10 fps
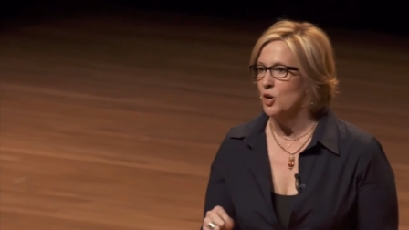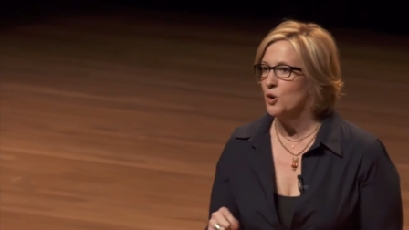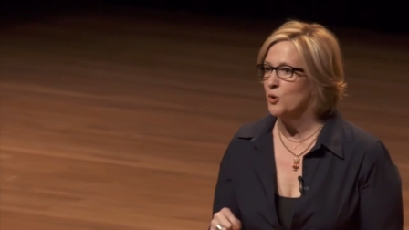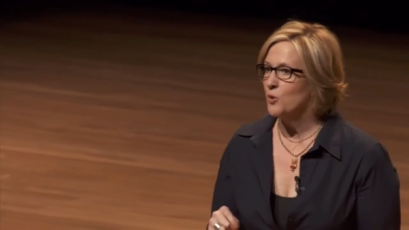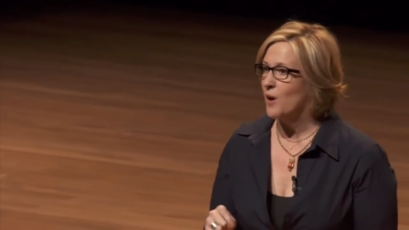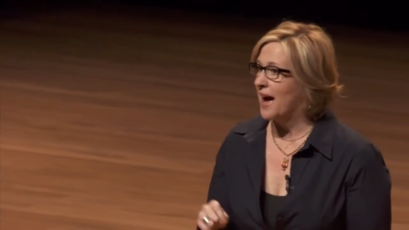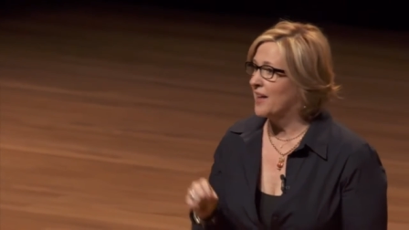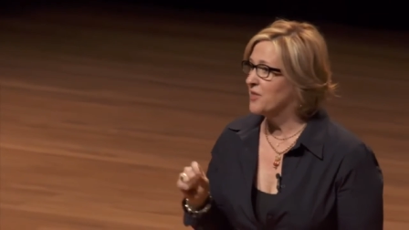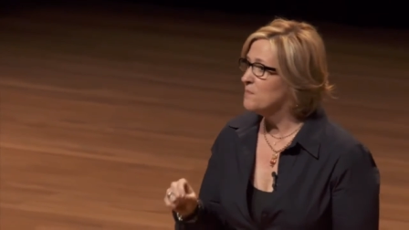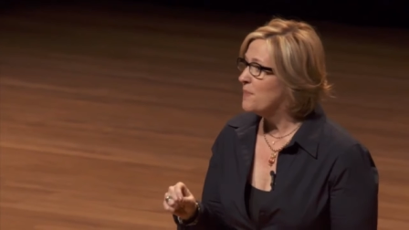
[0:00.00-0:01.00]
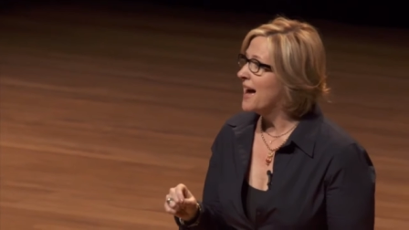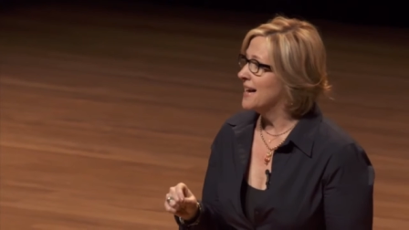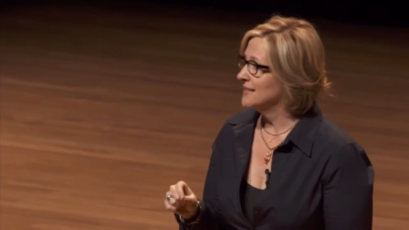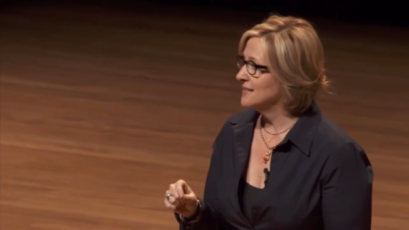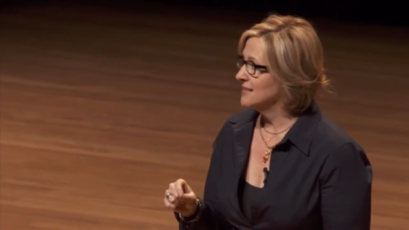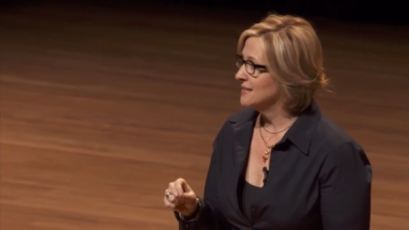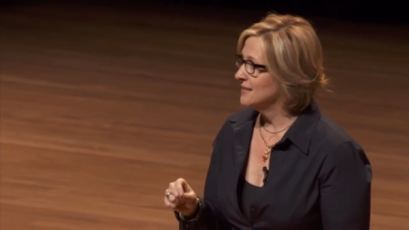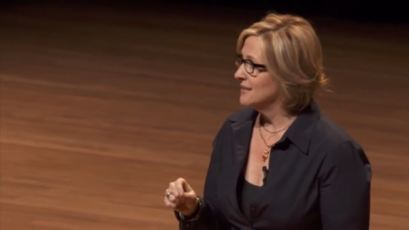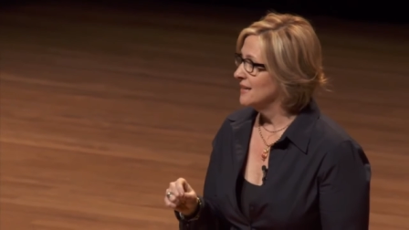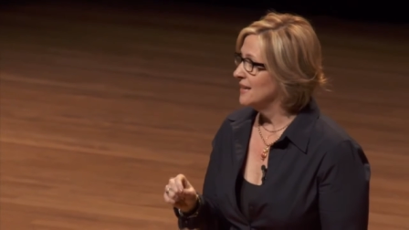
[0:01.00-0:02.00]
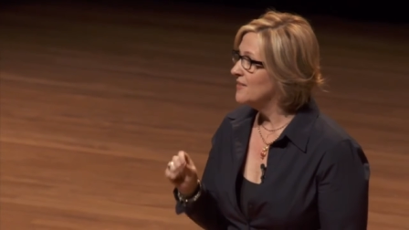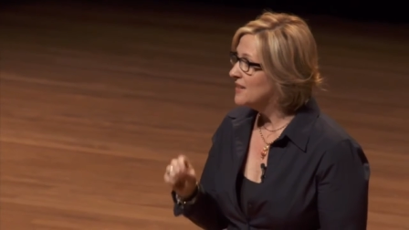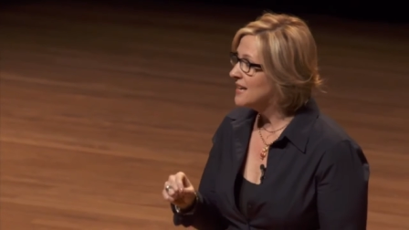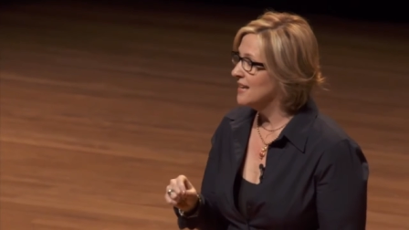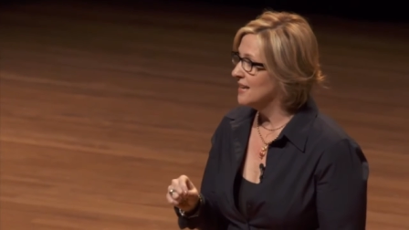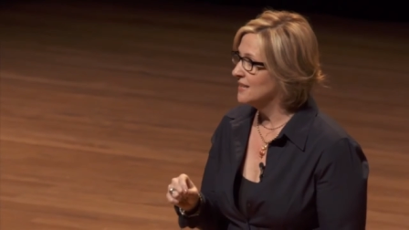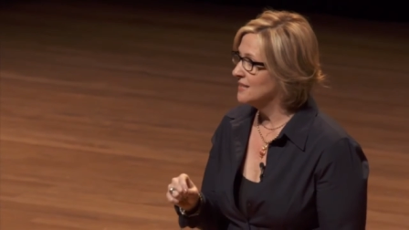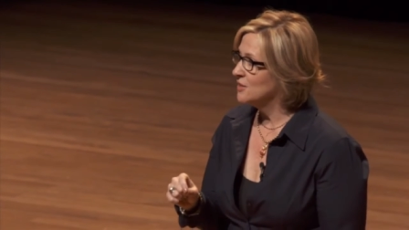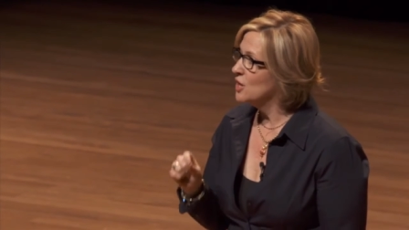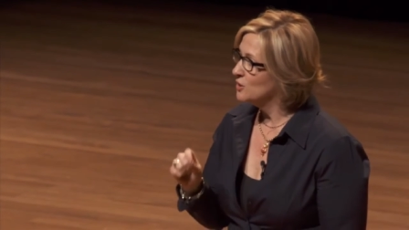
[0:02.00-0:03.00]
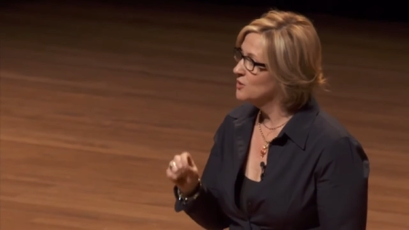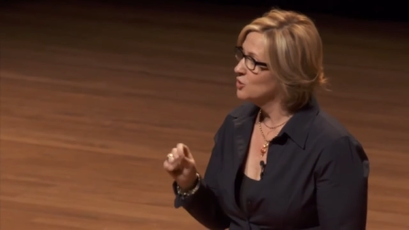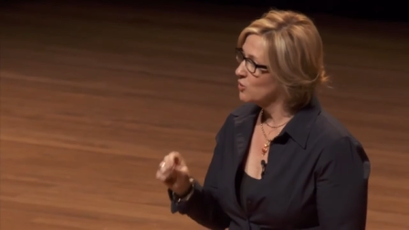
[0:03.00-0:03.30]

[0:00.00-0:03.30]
who, at the best, in the end, knows the